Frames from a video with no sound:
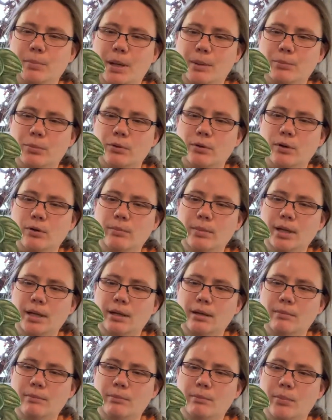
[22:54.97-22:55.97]

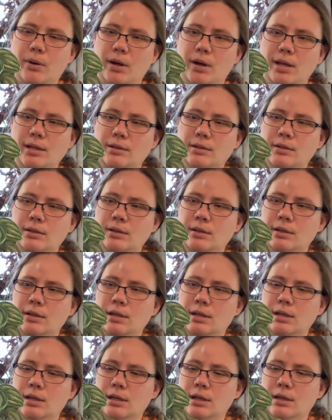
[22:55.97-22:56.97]
peperomia, but
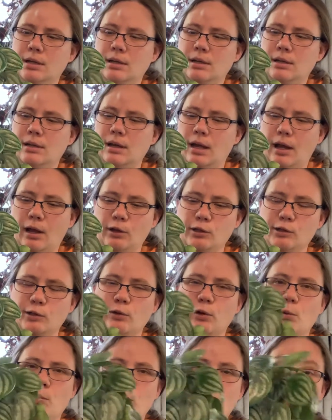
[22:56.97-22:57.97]
I also
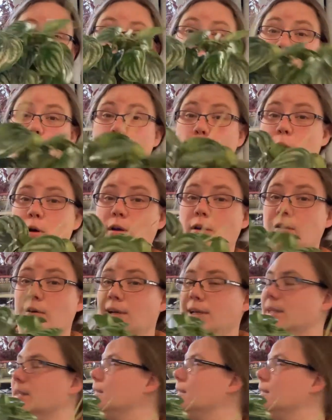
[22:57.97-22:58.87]
don't want to overwater it.